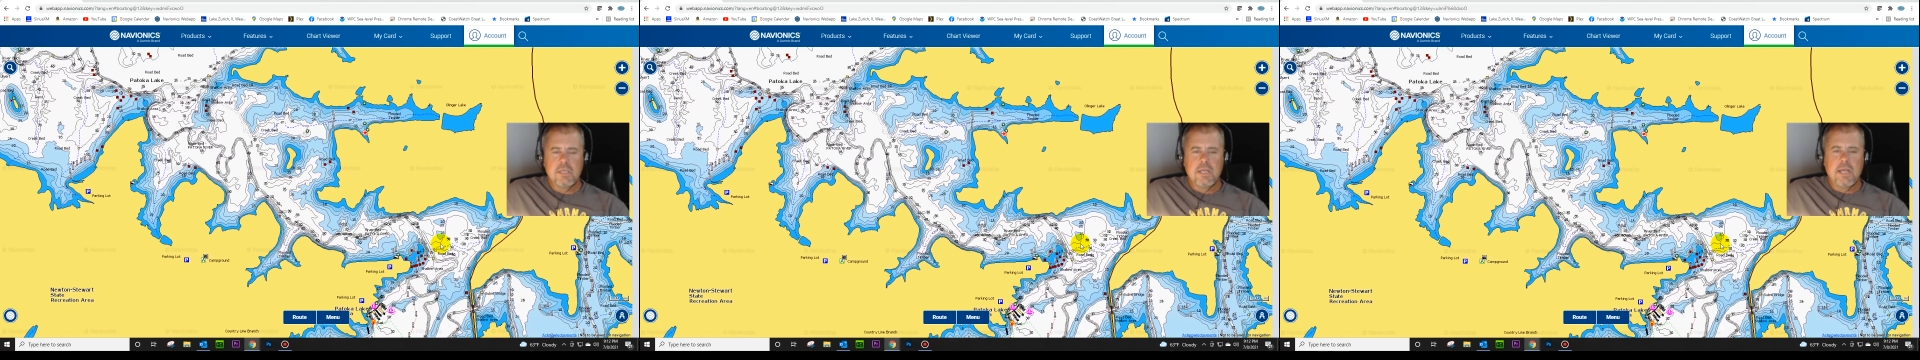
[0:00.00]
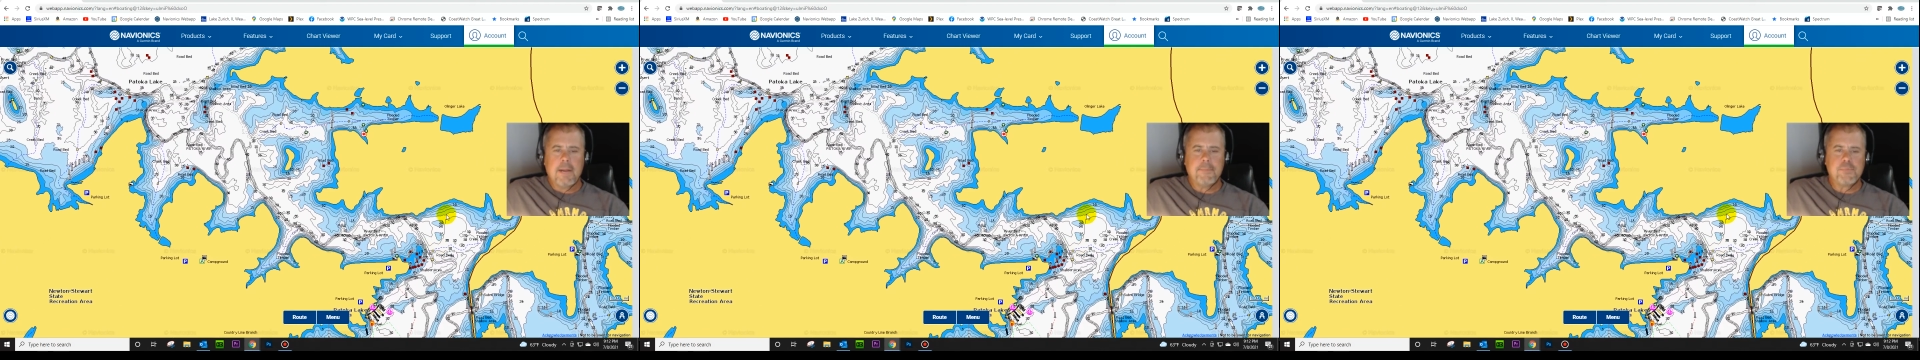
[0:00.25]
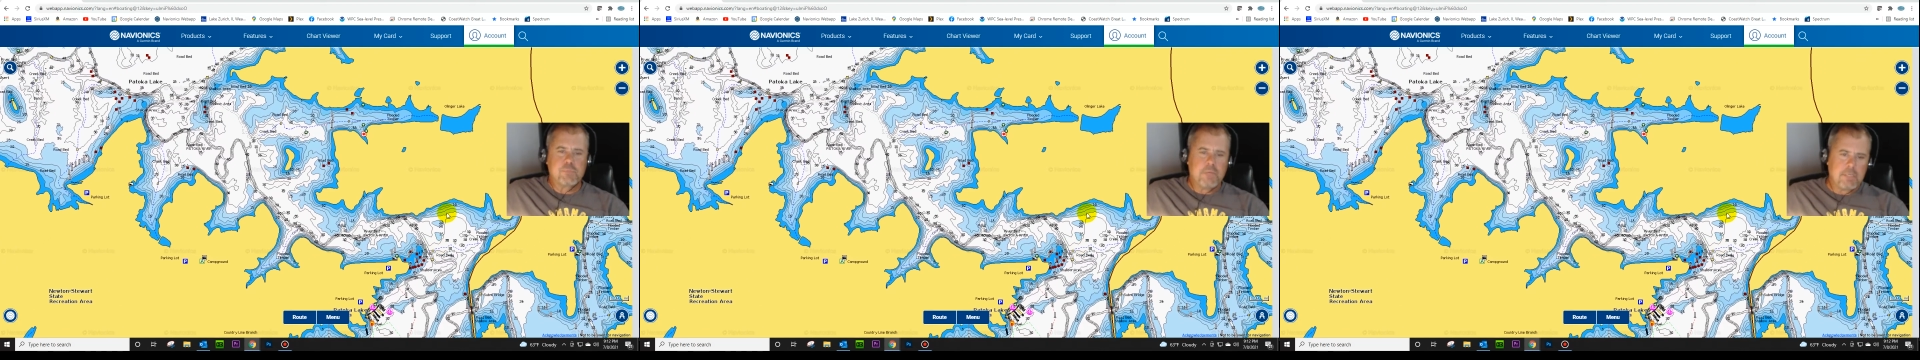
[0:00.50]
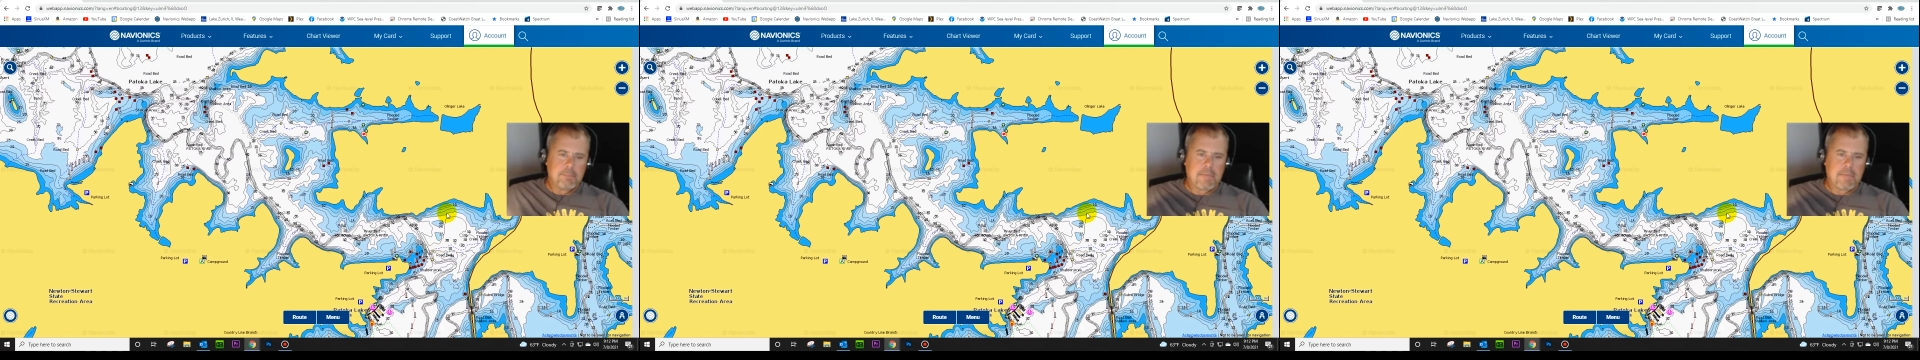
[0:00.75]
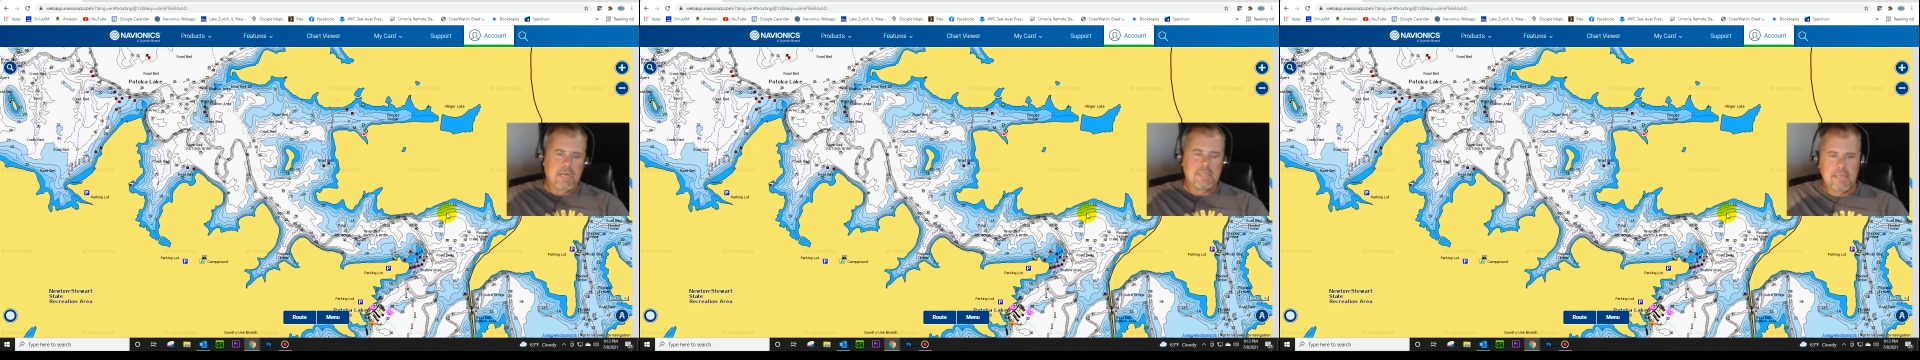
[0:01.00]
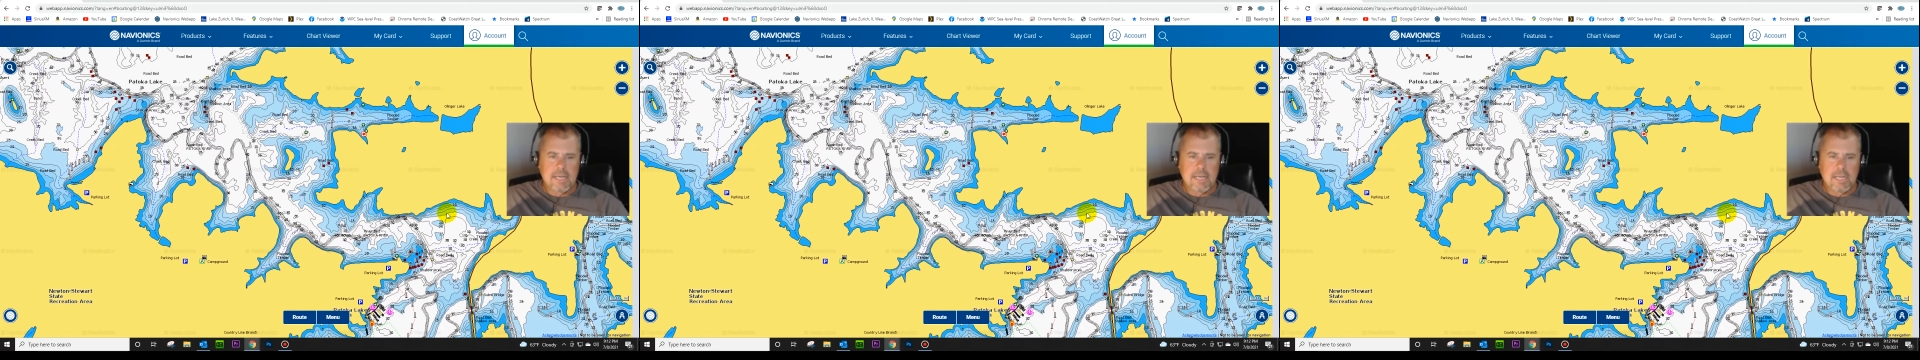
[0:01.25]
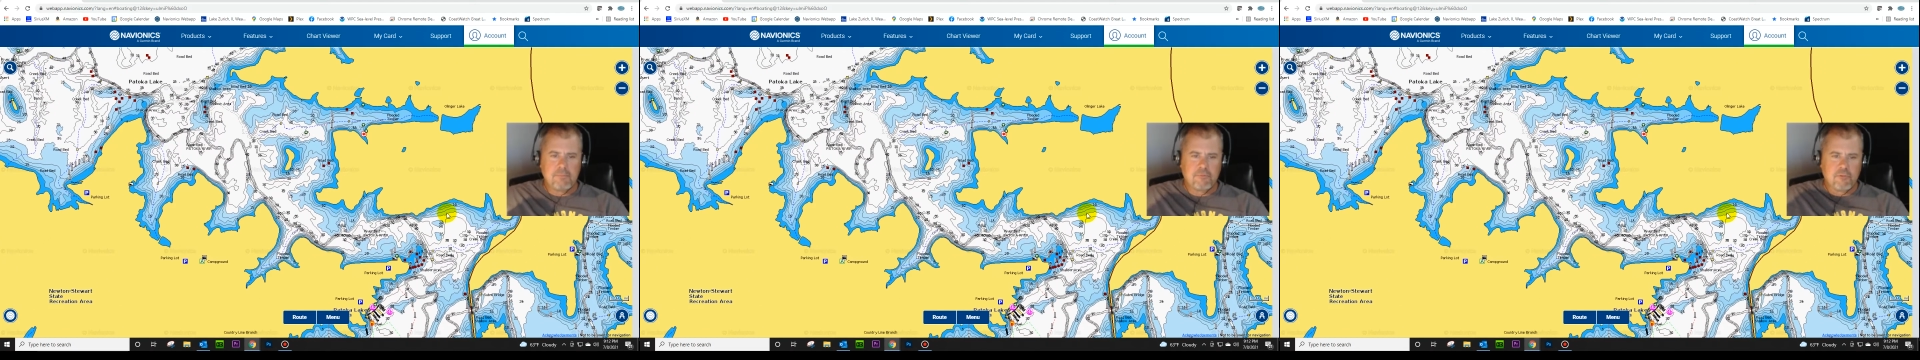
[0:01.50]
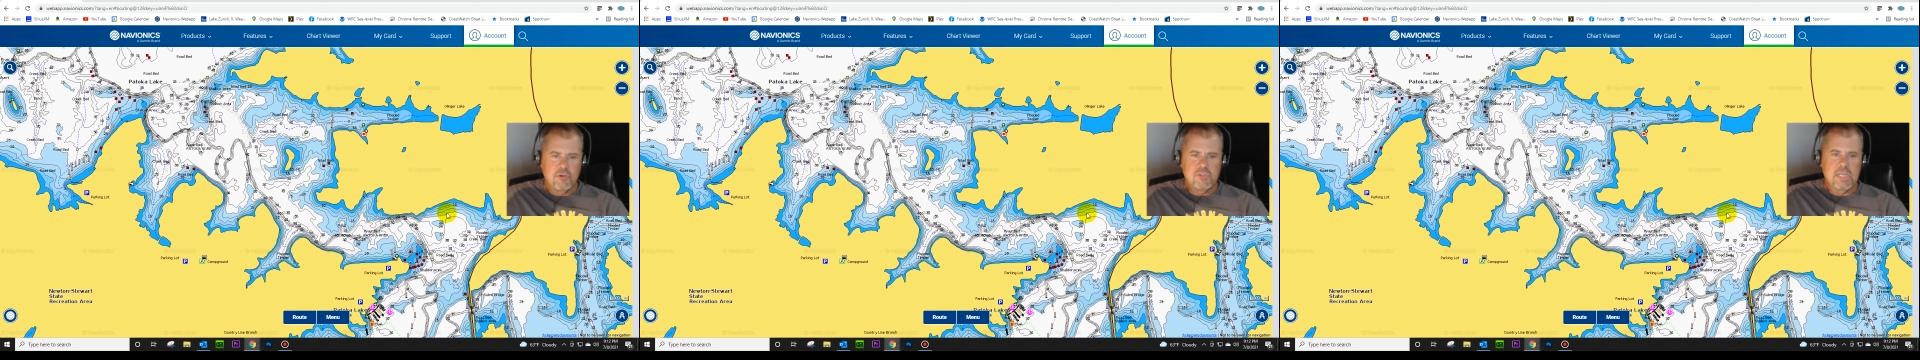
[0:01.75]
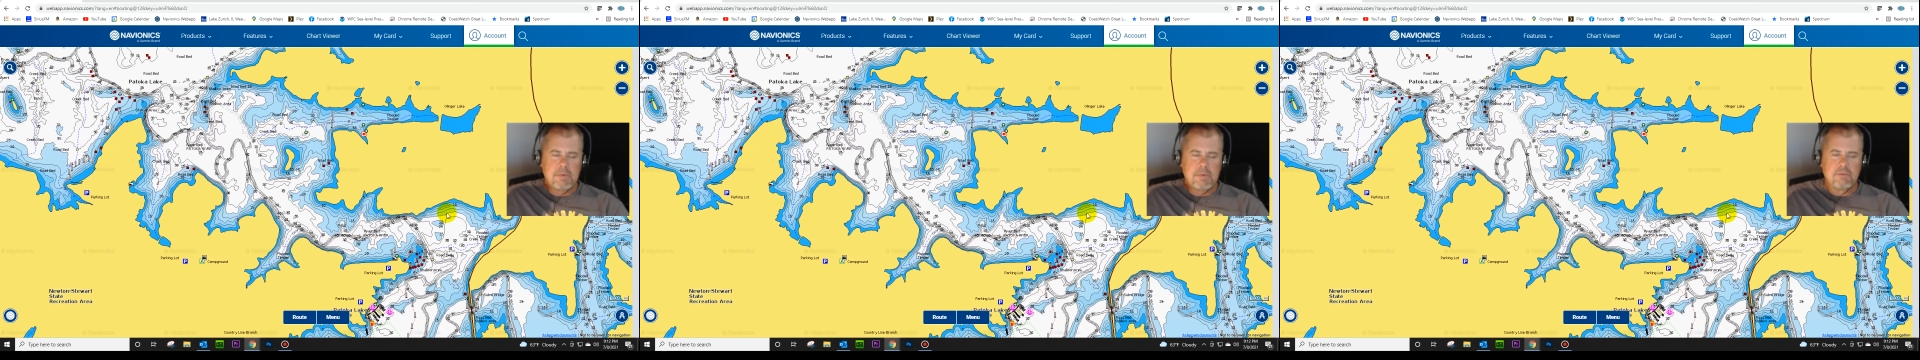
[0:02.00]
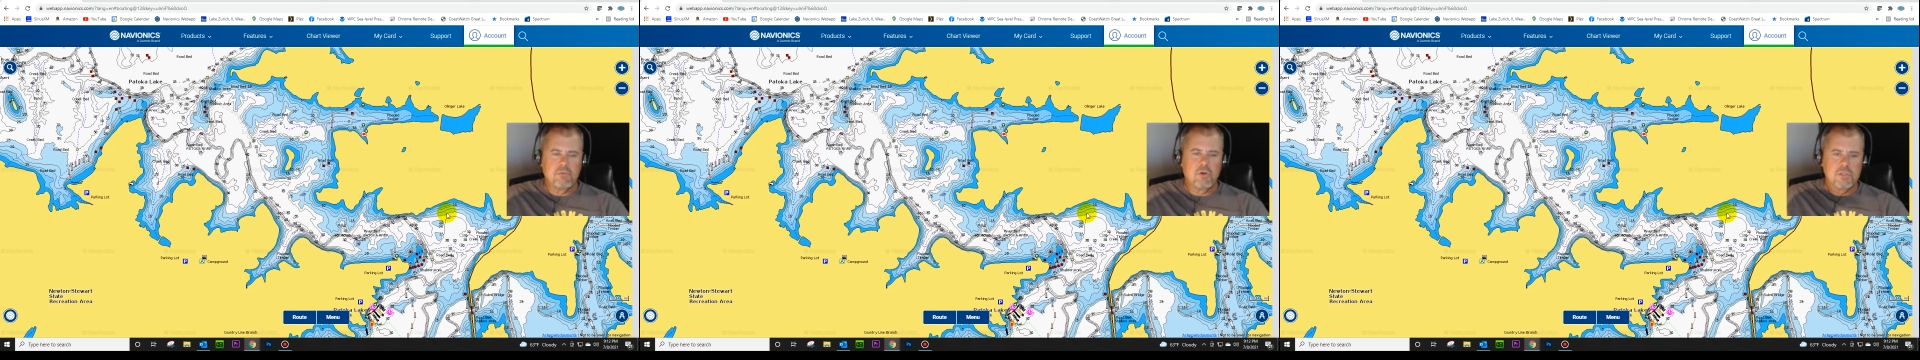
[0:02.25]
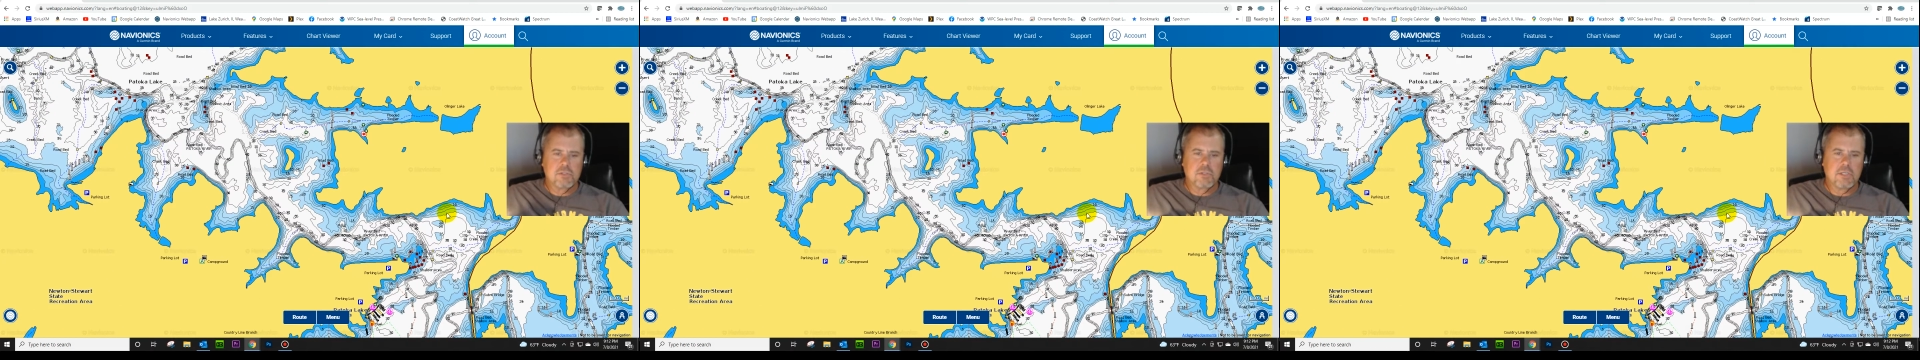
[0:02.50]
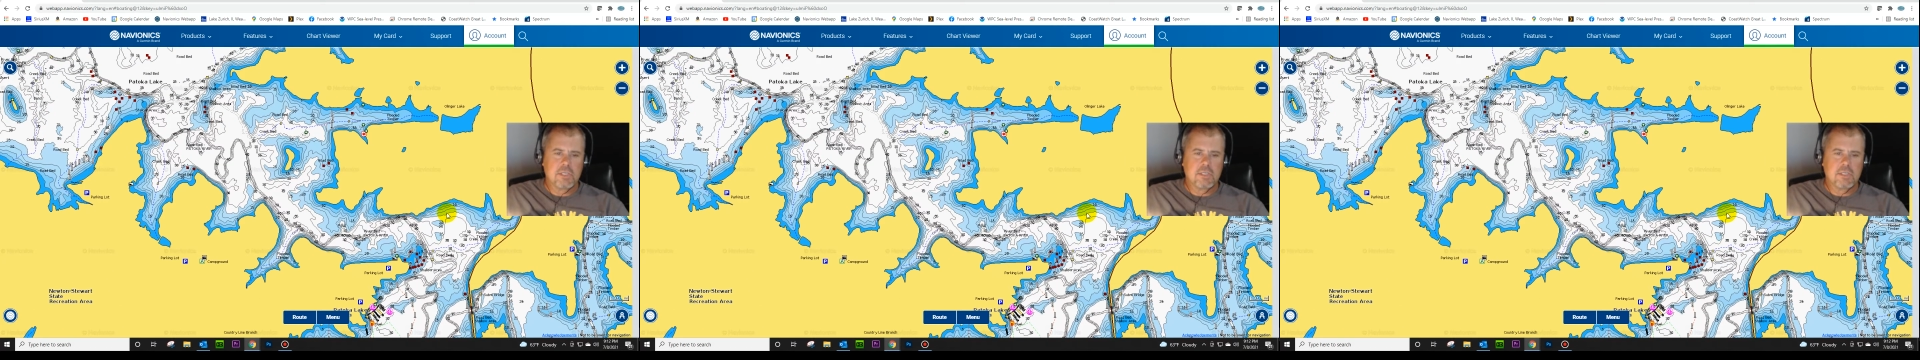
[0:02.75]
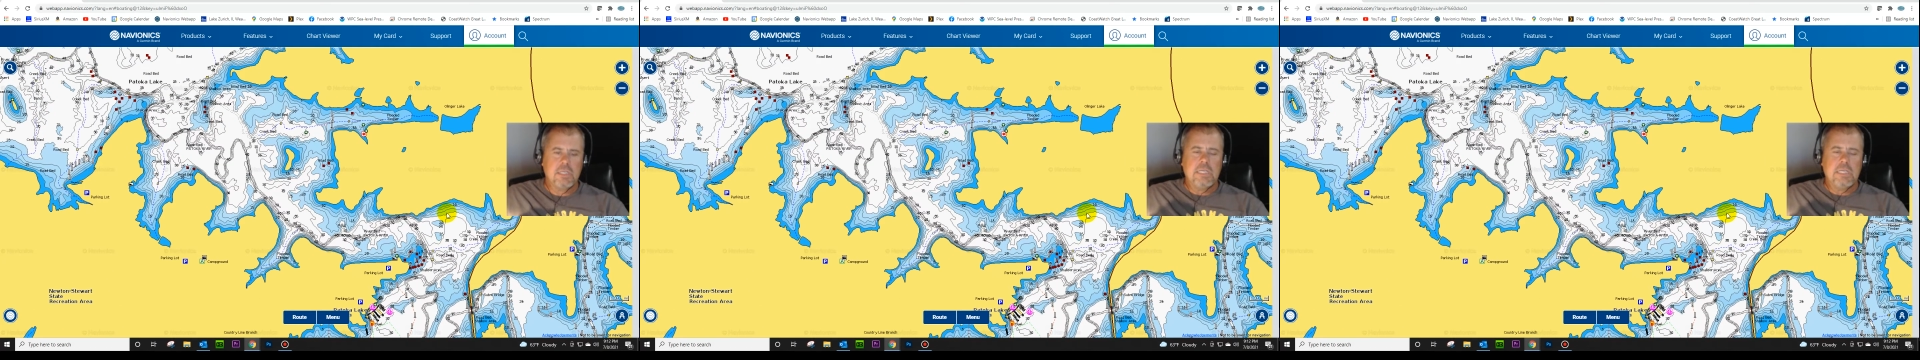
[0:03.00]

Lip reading: I'm spending my time, first time ever on this lake,